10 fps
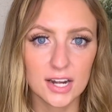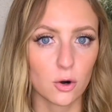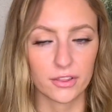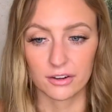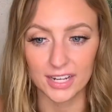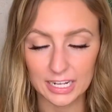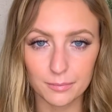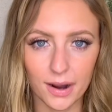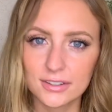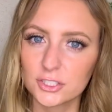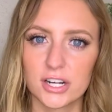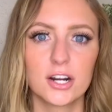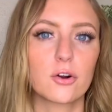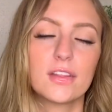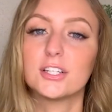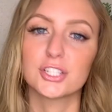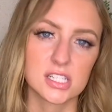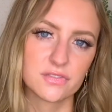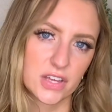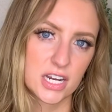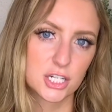or they're in pilot training, or they just finished.